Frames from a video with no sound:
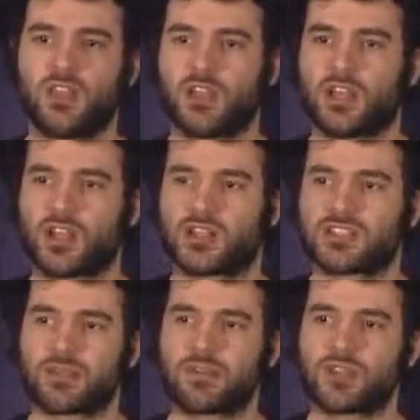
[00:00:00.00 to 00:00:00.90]
uh,
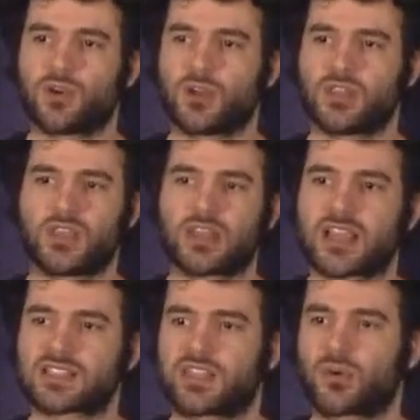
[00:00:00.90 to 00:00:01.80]
just let me know and, and
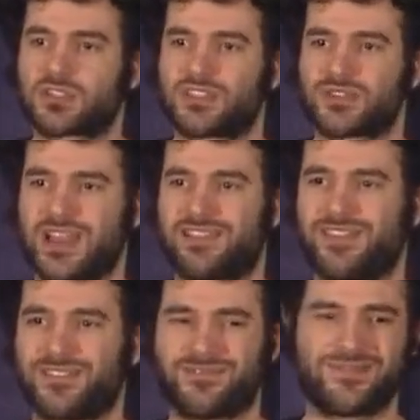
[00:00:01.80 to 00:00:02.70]
ask any questions you have.
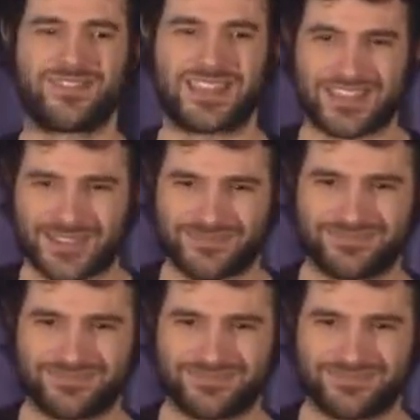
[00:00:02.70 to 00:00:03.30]
Thank you.